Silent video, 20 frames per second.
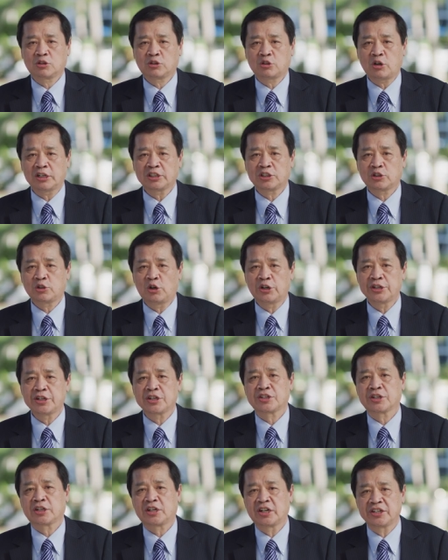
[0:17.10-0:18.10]
Dr.
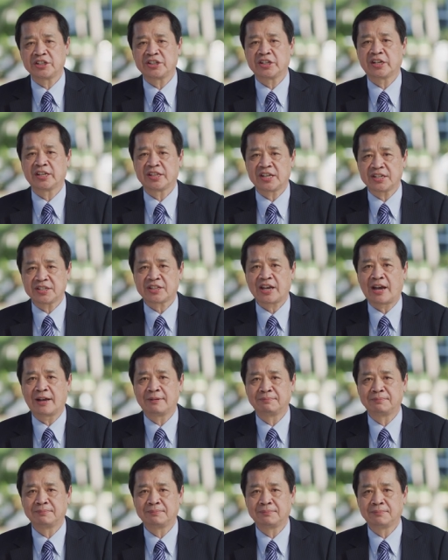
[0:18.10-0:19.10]
Tony's clinic this
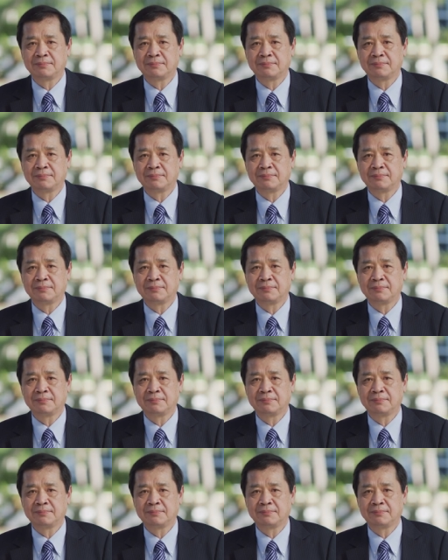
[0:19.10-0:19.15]
time.